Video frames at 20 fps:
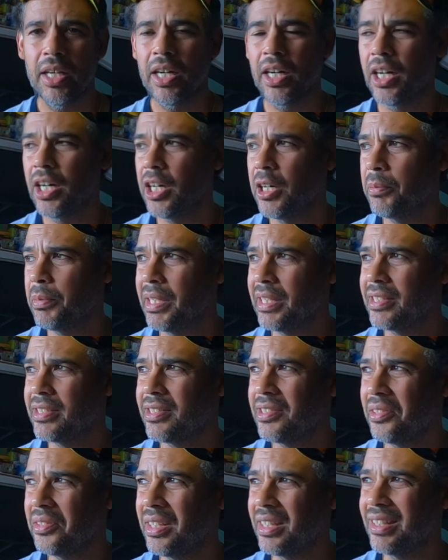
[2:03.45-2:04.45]
Um, it's
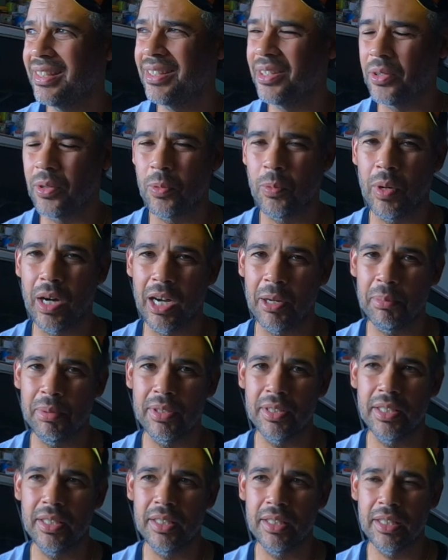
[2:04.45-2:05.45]
still a little
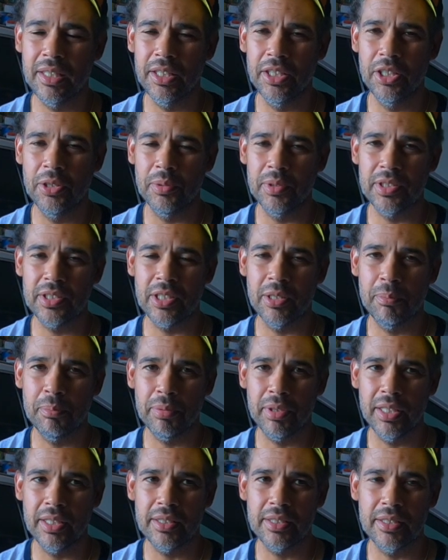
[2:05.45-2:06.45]
wobbly, you know, in some
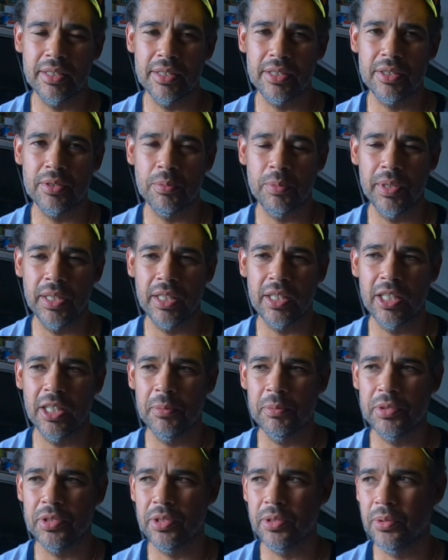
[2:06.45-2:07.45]
places when it
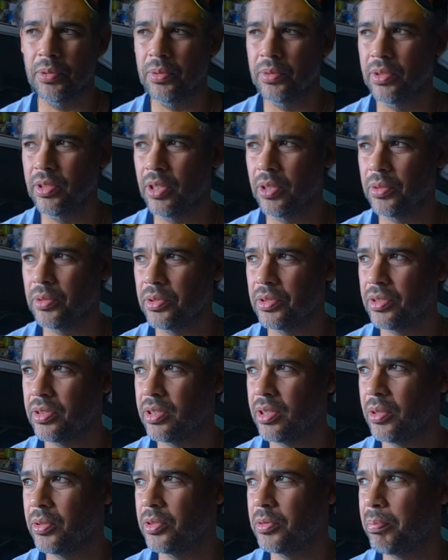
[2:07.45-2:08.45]
comes to those
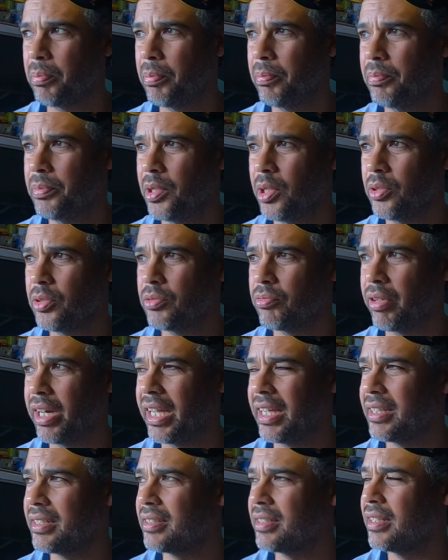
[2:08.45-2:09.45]
those those
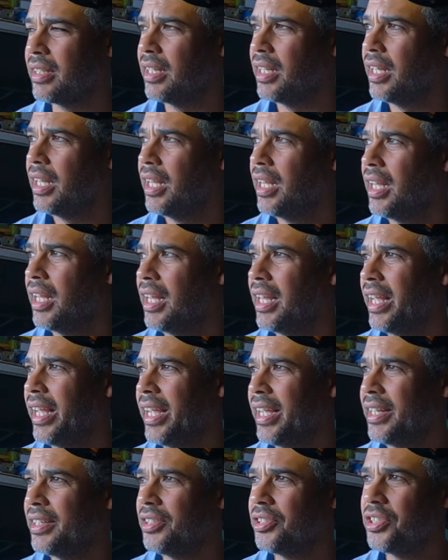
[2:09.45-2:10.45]
racks.
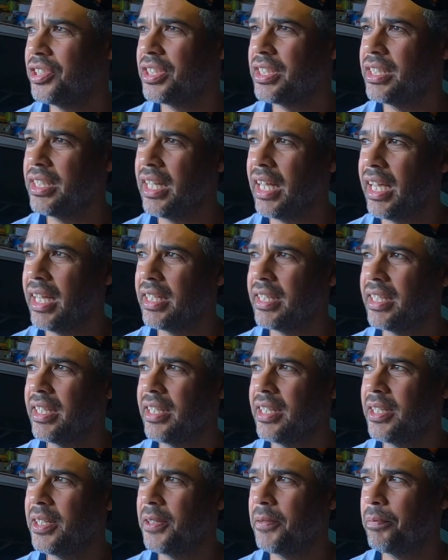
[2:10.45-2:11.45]
And they're just not
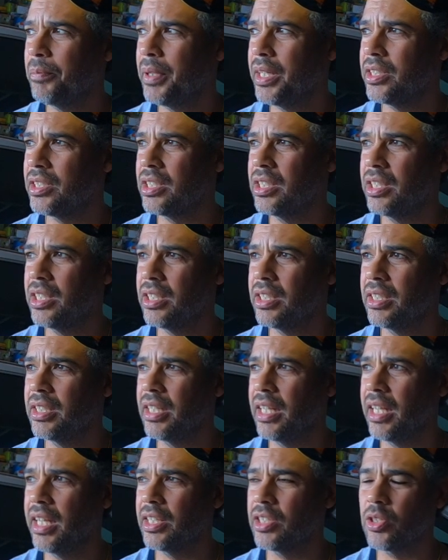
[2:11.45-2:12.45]
um, as good
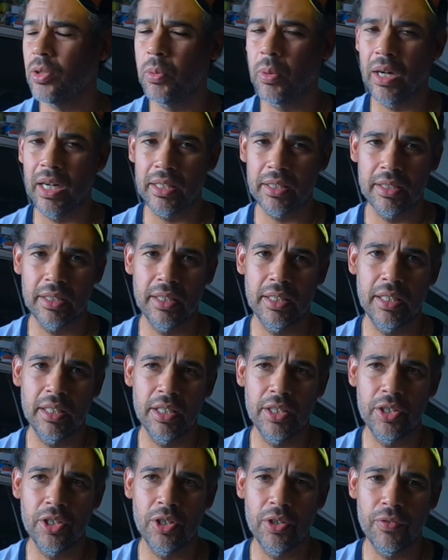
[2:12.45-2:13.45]
as quality.
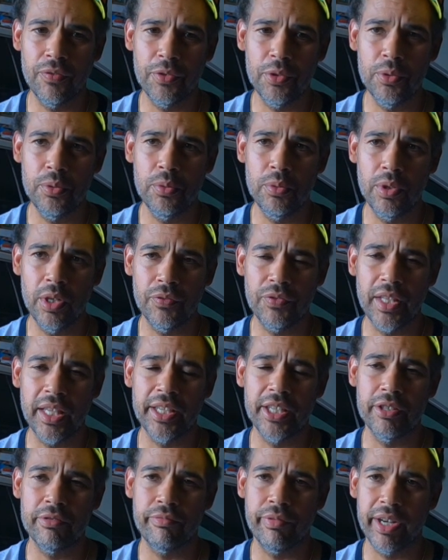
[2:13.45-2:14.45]
You know, if you if they
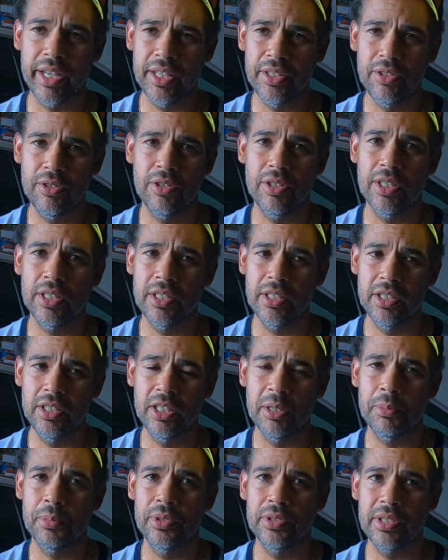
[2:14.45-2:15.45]
get rained on a good
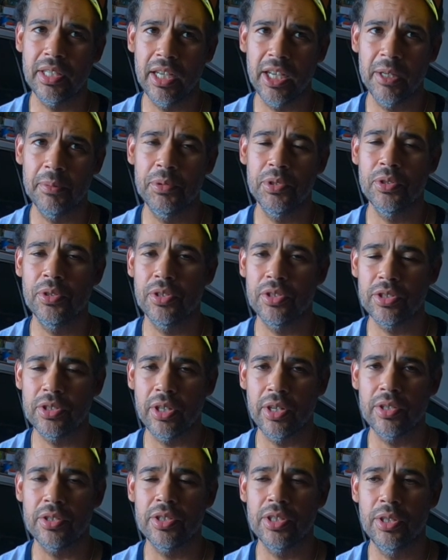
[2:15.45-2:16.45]
number of times, you're going to
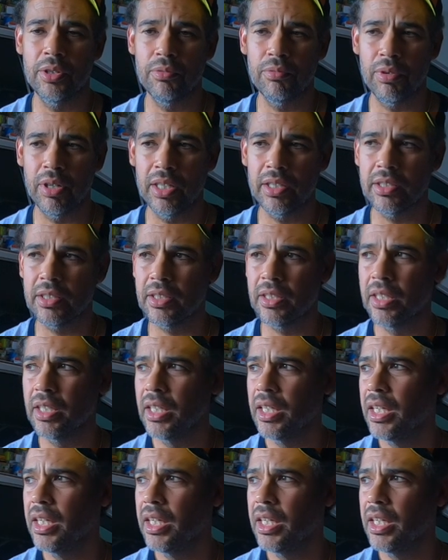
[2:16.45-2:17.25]
start seeing rust.